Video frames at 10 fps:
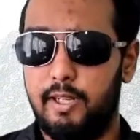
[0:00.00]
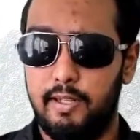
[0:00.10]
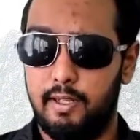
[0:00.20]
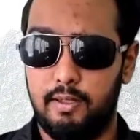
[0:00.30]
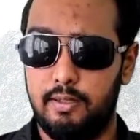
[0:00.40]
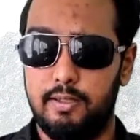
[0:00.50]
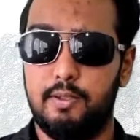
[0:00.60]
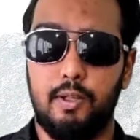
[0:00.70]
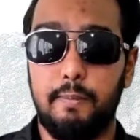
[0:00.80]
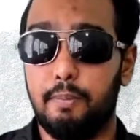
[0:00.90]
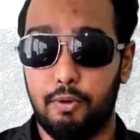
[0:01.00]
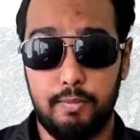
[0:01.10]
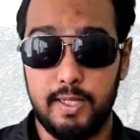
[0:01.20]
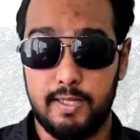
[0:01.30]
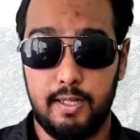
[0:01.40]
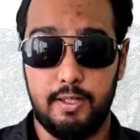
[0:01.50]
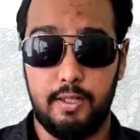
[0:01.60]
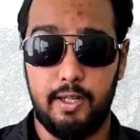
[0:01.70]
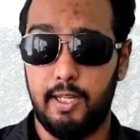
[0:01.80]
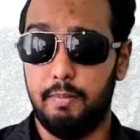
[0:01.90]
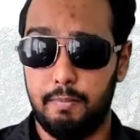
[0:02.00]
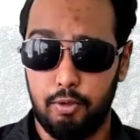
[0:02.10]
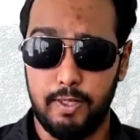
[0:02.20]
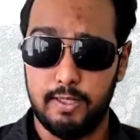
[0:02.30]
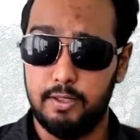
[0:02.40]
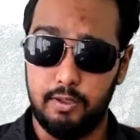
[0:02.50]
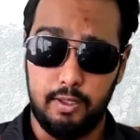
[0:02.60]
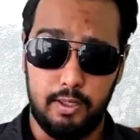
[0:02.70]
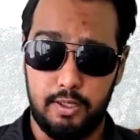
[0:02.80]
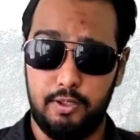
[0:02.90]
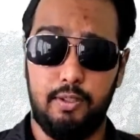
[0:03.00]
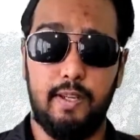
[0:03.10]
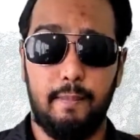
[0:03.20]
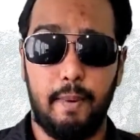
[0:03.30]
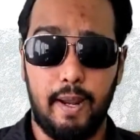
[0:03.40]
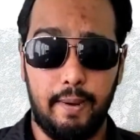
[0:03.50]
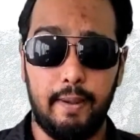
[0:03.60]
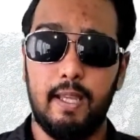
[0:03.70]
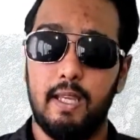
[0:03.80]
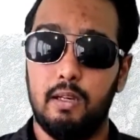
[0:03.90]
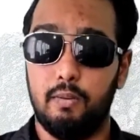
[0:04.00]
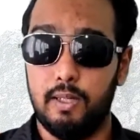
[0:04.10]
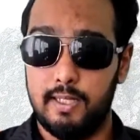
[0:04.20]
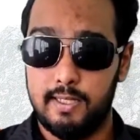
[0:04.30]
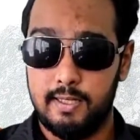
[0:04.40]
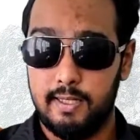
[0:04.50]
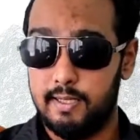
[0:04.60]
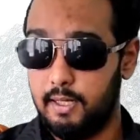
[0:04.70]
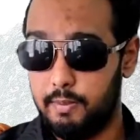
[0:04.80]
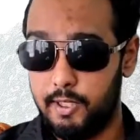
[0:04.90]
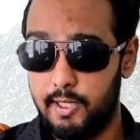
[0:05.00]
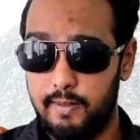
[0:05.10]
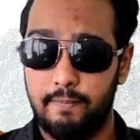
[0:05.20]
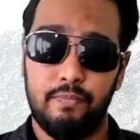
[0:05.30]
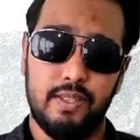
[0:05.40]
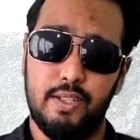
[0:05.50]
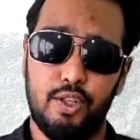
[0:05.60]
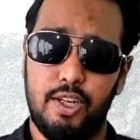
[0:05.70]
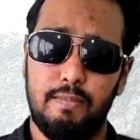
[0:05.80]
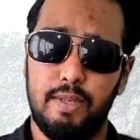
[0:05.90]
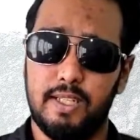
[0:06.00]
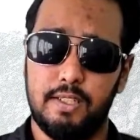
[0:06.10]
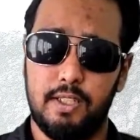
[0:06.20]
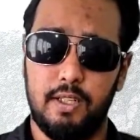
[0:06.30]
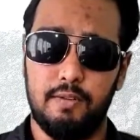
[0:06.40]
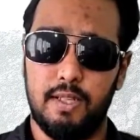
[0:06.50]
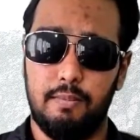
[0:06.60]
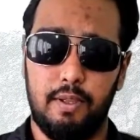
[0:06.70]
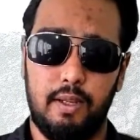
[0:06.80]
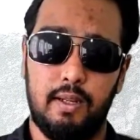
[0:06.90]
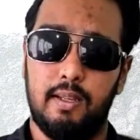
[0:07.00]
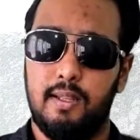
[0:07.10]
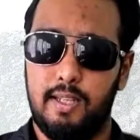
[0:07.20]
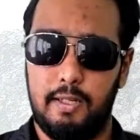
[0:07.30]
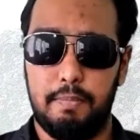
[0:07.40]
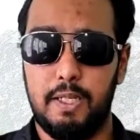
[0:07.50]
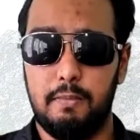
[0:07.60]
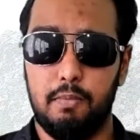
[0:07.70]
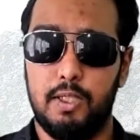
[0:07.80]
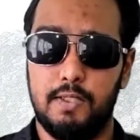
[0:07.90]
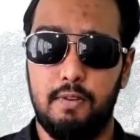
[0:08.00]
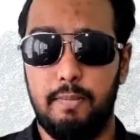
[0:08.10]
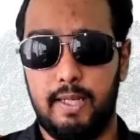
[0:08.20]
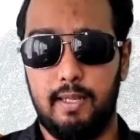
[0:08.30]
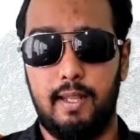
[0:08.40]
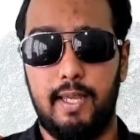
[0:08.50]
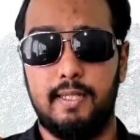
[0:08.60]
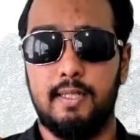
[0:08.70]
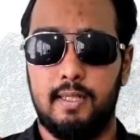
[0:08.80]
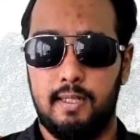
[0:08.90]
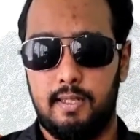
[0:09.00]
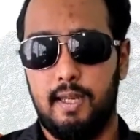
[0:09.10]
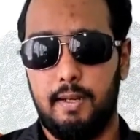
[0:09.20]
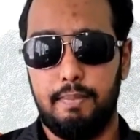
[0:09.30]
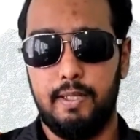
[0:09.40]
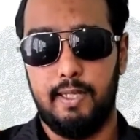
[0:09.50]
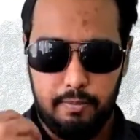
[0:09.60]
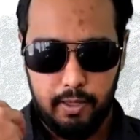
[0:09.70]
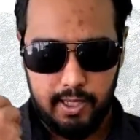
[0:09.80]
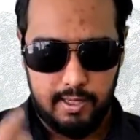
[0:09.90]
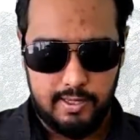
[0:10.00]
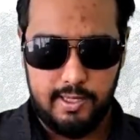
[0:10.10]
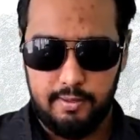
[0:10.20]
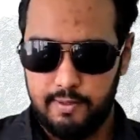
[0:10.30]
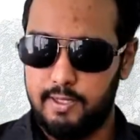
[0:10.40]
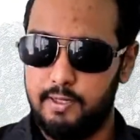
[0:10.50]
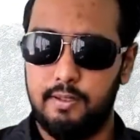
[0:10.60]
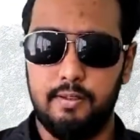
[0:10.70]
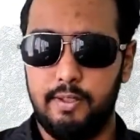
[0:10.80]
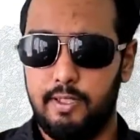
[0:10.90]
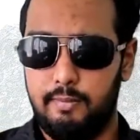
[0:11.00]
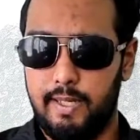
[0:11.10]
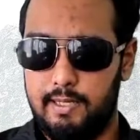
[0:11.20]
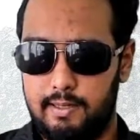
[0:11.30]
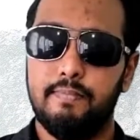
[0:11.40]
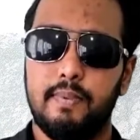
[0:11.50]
and their uncle just call it Pro Mix here in Trinidad. The Pro Mix is really and truly a brand. What is the substrate? It's usually a mixture of something like peat moss, vermiculite, and perlite. The brand itself doesn't really matter.